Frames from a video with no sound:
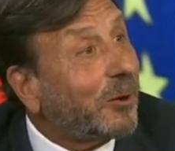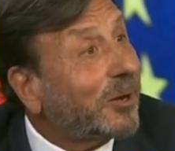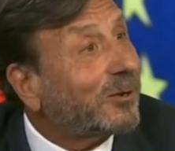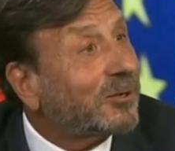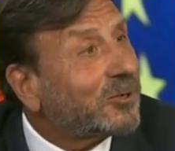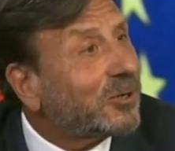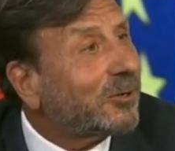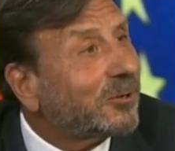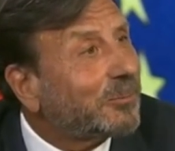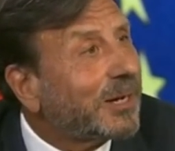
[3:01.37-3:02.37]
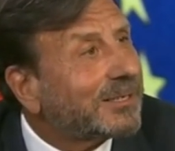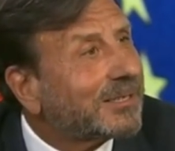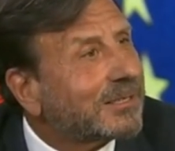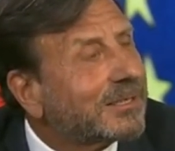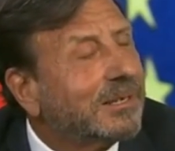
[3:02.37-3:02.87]
on a controlled
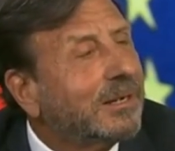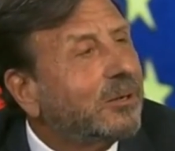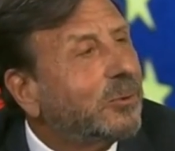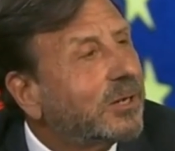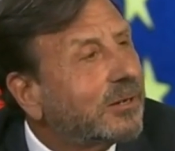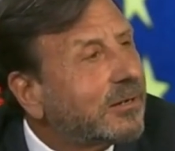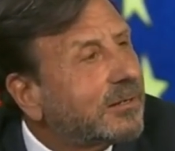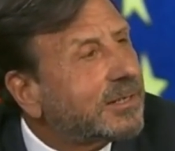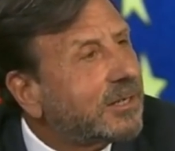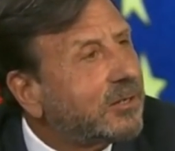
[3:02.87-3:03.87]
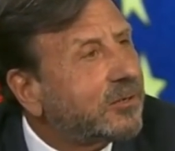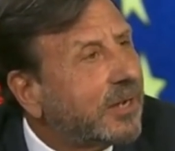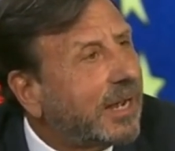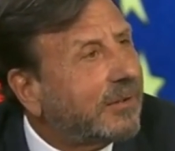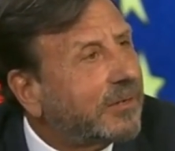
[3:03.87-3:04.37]
basis. We're going to continue
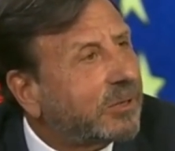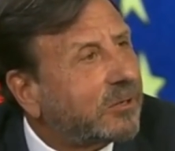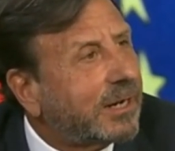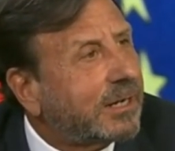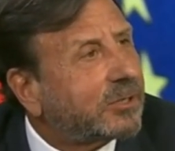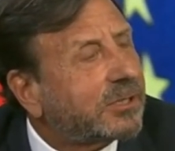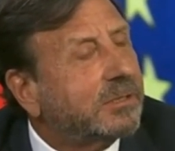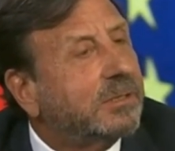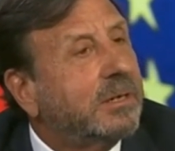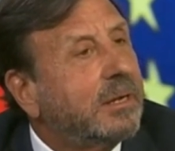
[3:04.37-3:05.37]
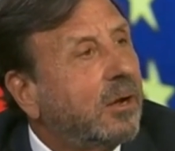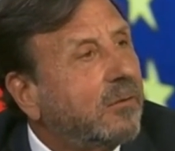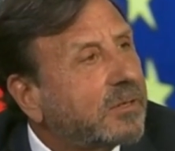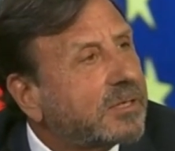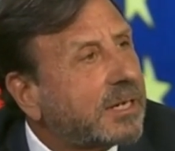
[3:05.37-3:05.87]
to have immigration.
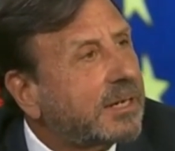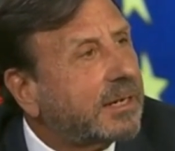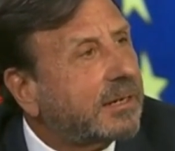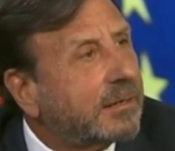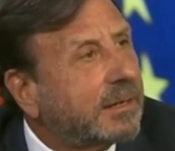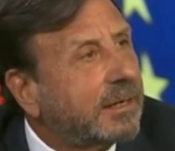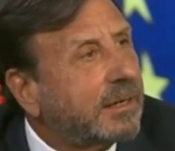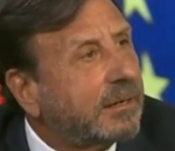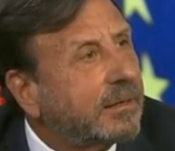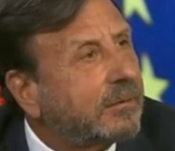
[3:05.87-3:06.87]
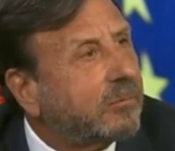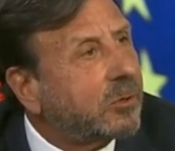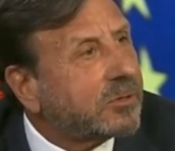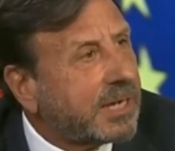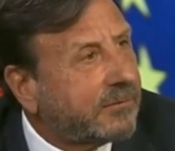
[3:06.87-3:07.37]
Obviously, the, the
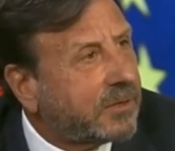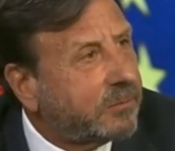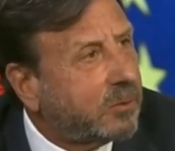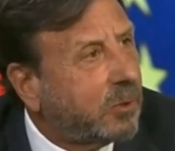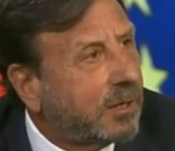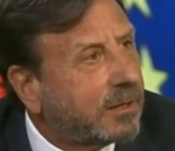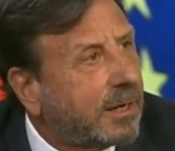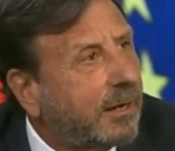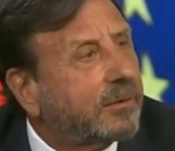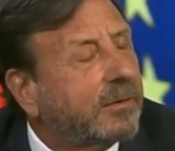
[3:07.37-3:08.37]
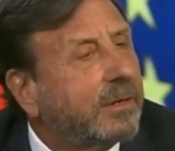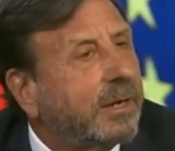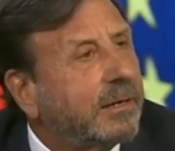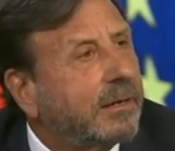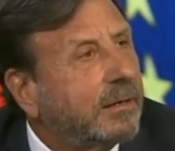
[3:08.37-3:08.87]
rules have to be worked out,
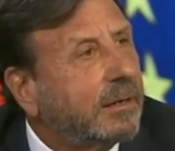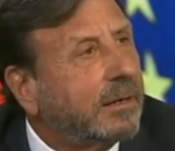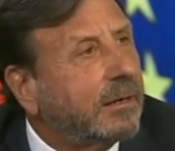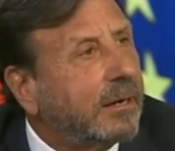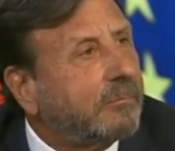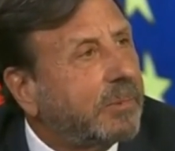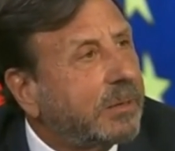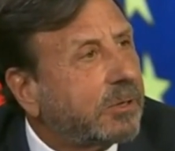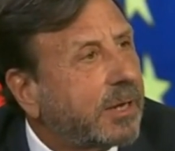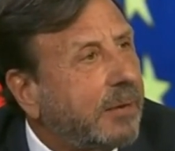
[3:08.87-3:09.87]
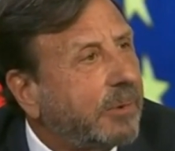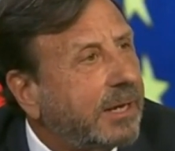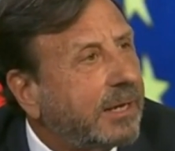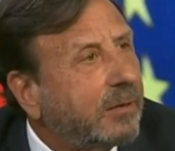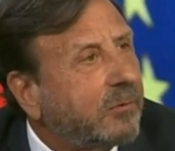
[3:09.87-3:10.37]
and, uh, and people
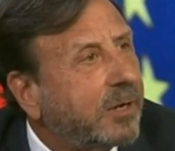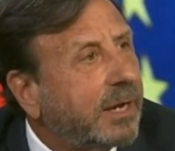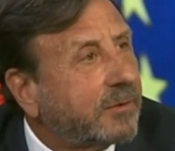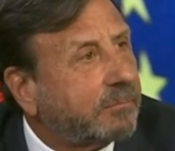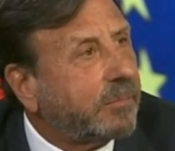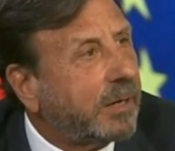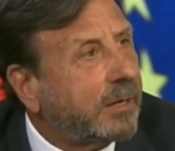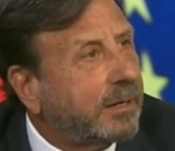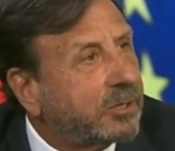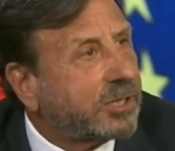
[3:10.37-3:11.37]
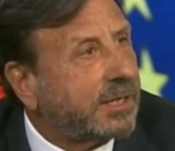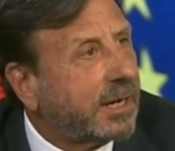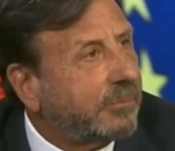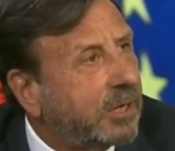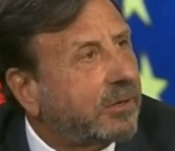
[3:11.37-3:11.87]
coming in would have to uh, initially
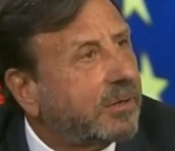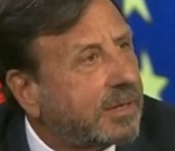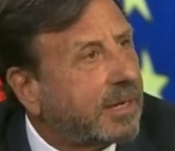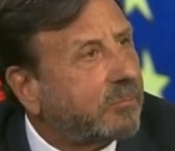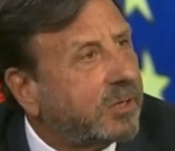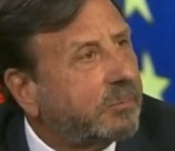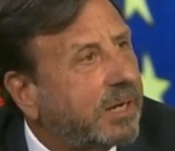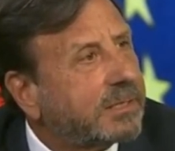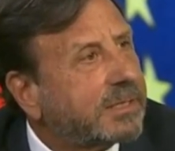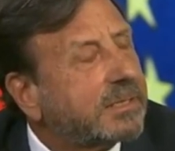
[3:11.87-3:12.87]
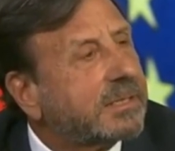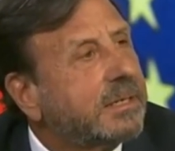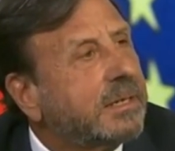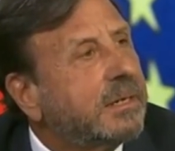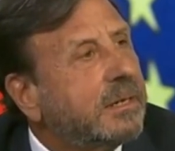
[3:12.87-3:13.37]
come in on a temporary basis
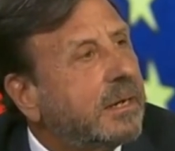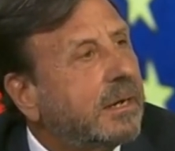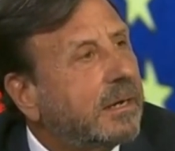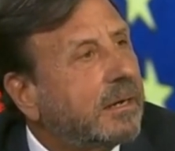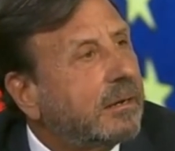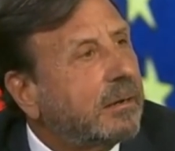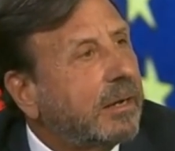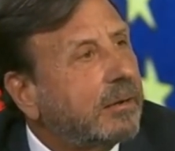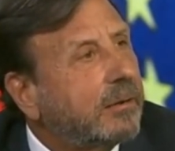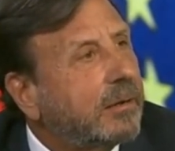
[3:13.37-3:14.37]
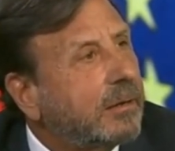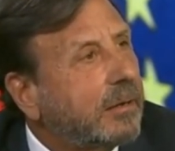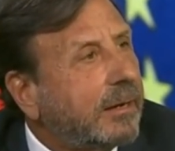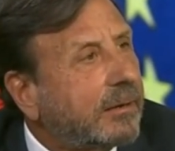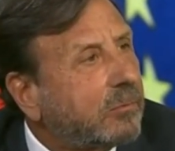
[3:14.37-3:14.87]
uh,
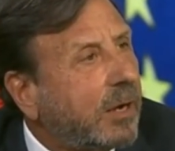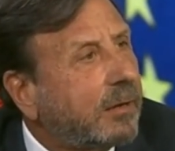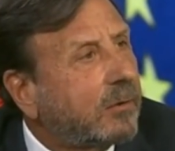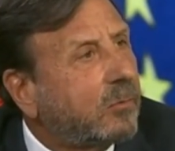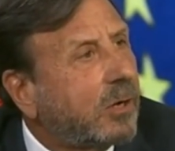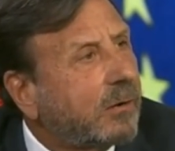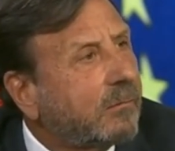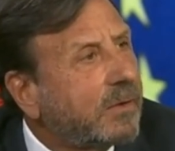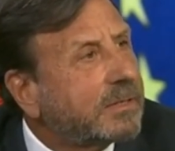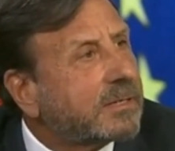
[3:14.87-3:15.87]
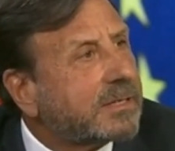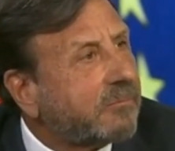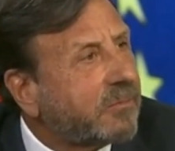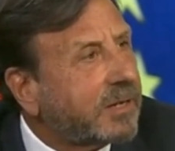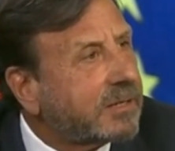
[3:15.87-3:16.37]
under, under, under work visas.
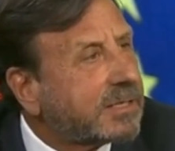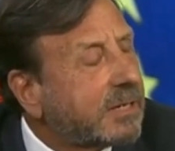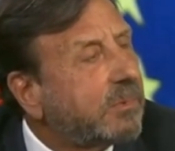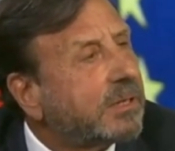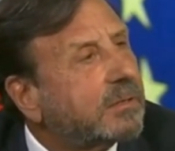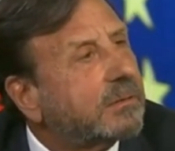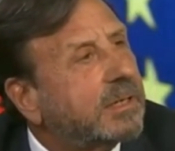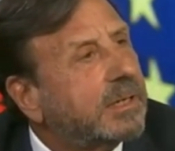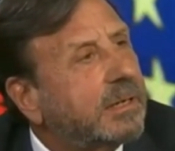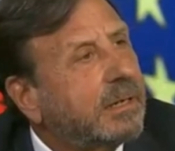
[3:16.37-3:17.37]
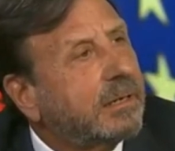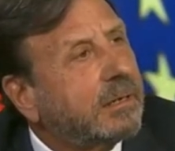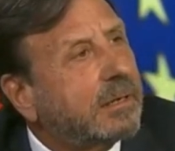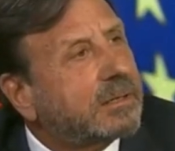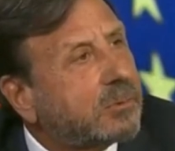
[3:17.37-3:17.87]
Something similar to the
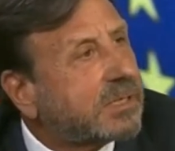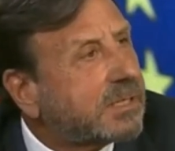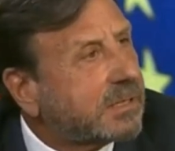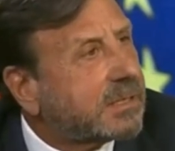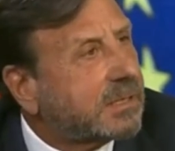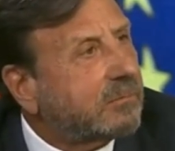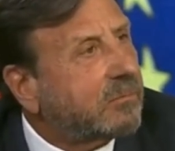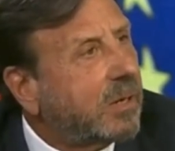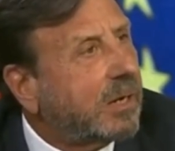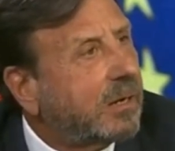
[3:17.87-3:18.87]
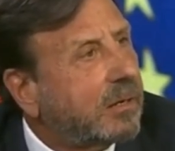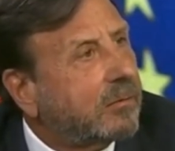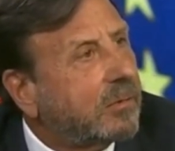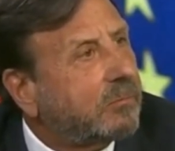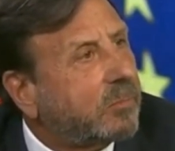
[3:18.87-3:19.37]
Swiss system uh,
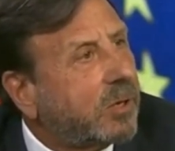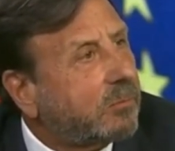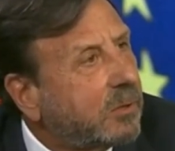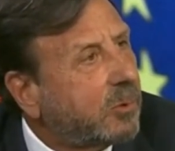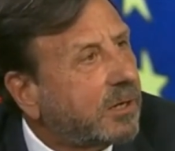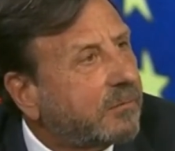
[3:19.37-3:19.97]
would probably work